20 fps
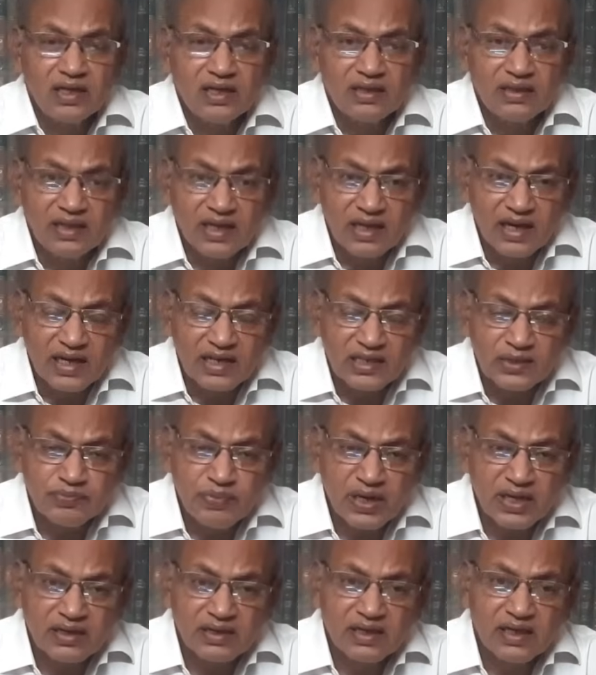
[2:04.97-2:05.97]
They
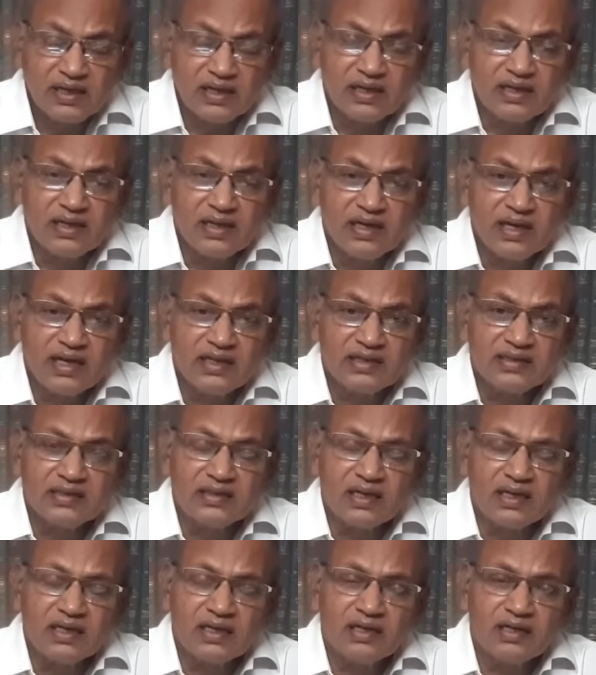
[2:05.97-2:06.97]
respected his
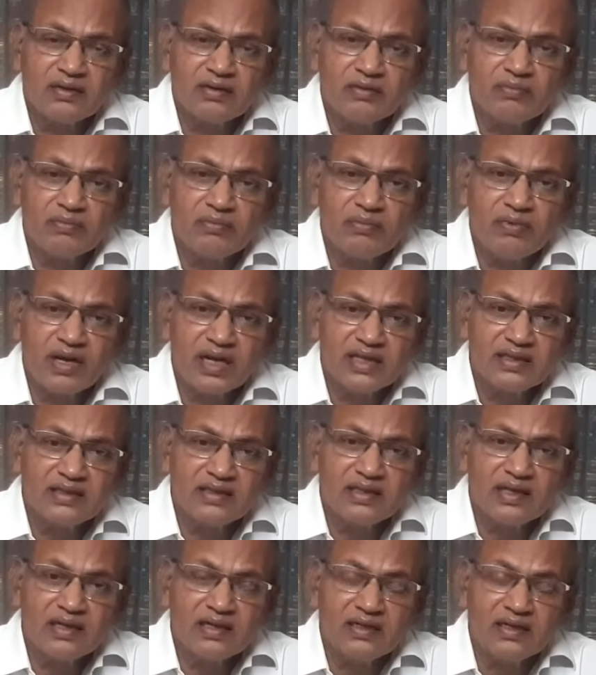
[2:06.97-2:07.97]
breadth
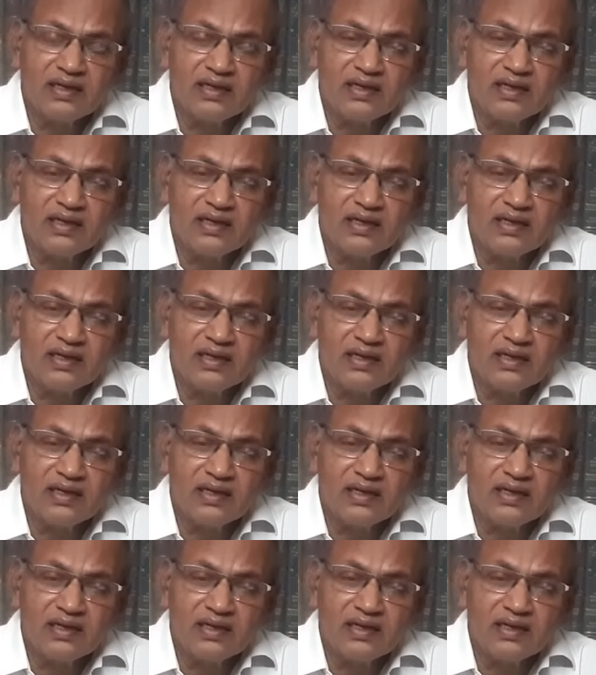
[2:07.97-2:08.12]
and